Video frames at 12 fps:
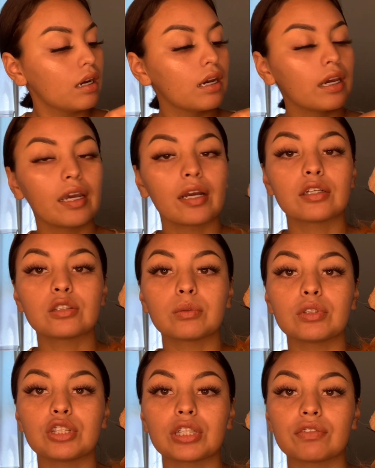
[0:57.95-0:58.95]
here to
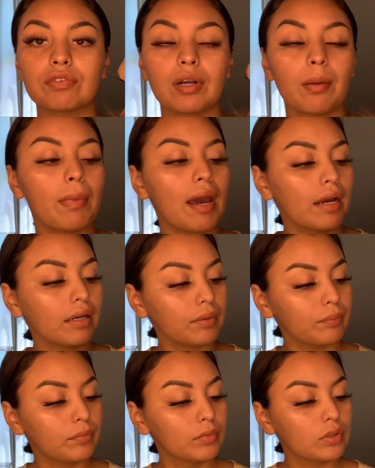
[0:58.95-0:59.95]
adjust from the back
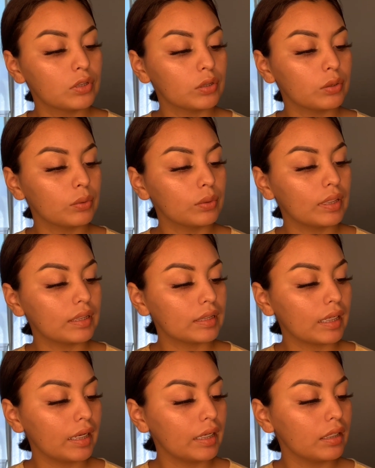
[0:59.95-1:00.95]
to the
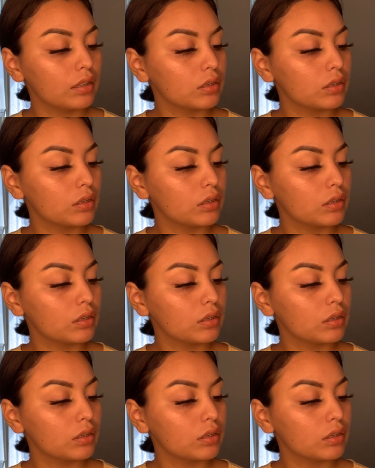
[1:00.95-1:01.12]
side.